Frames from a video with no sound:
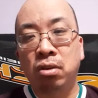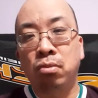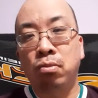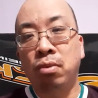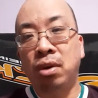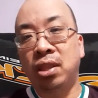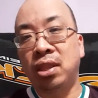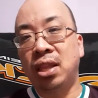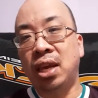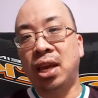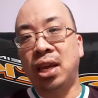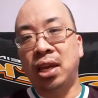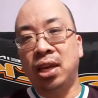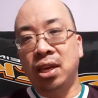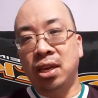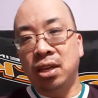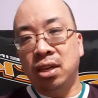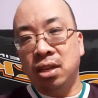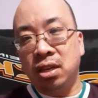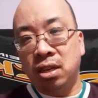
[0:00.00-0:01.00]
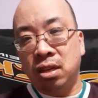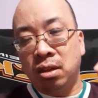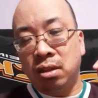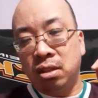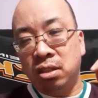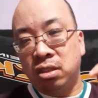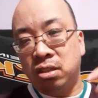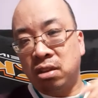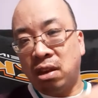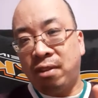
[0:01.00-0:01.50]
when they
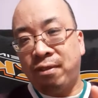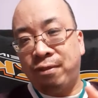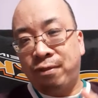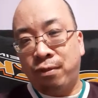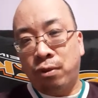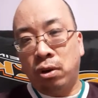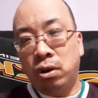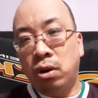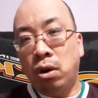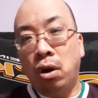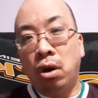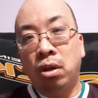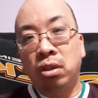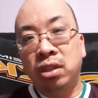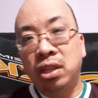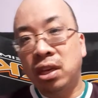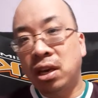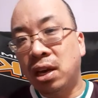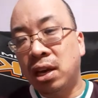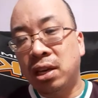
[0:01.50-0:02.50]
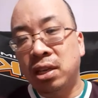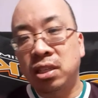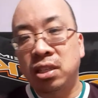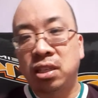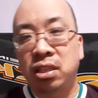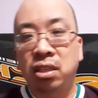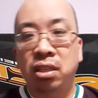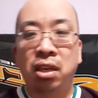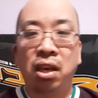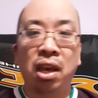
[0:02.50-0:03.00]
set foot on the
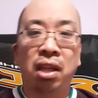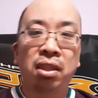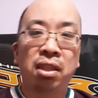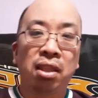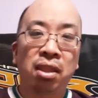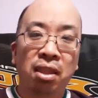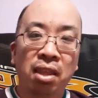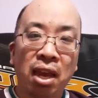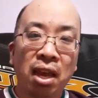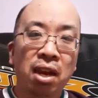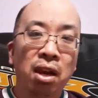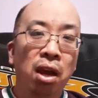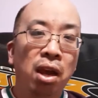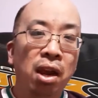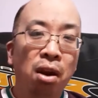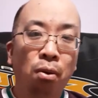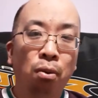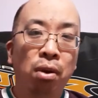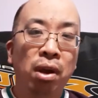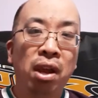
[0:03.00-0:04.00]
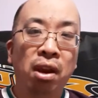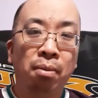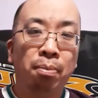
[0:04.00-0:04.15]
ice at the then Arrowhead